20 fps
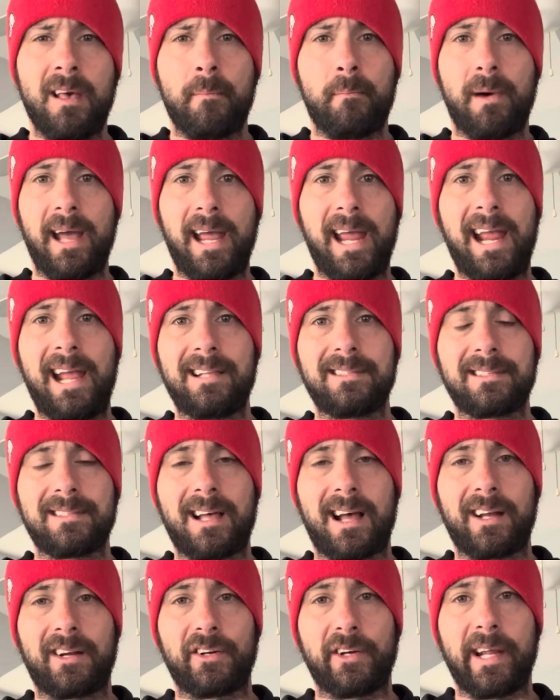My hand's
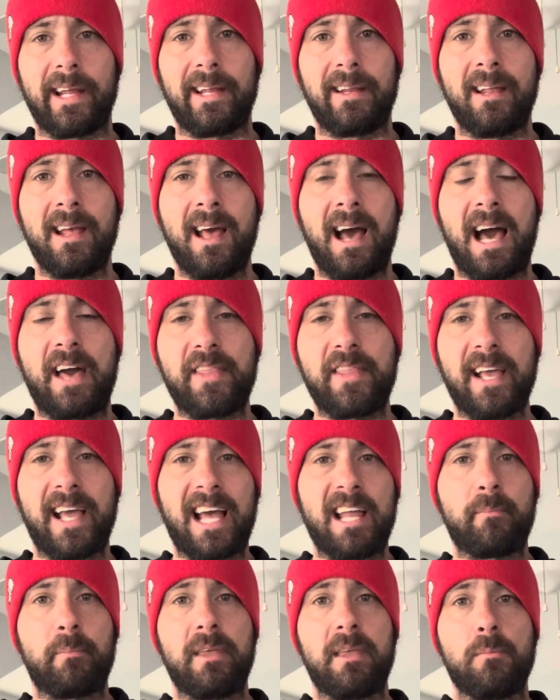not great. I think
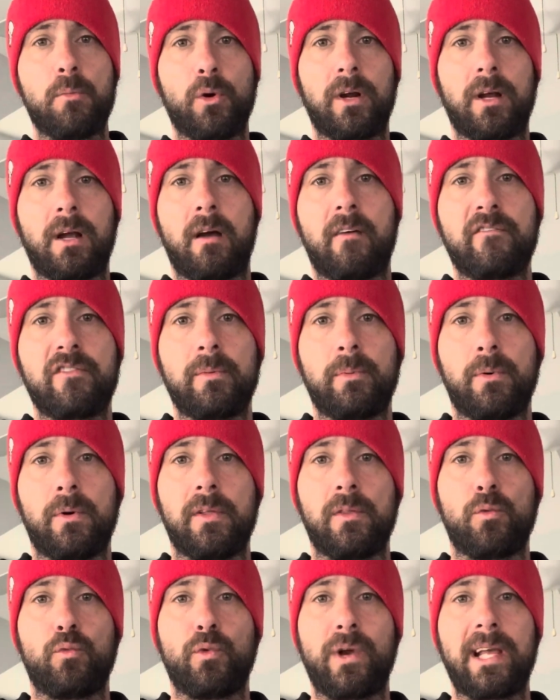I'd be more comfortable on
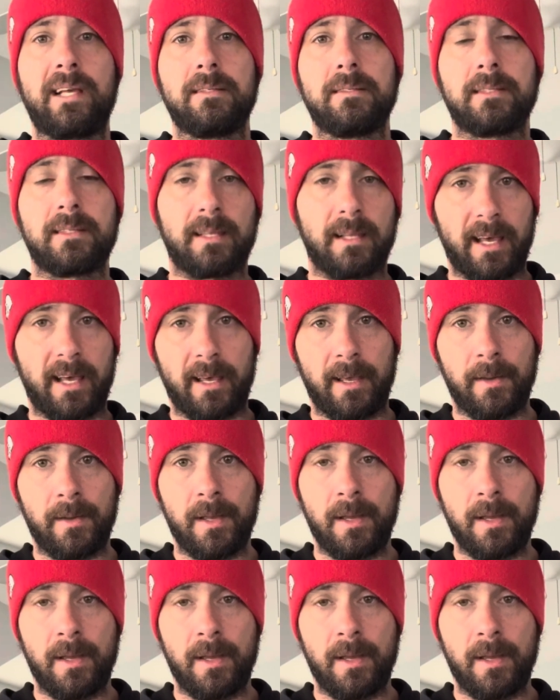the rings today.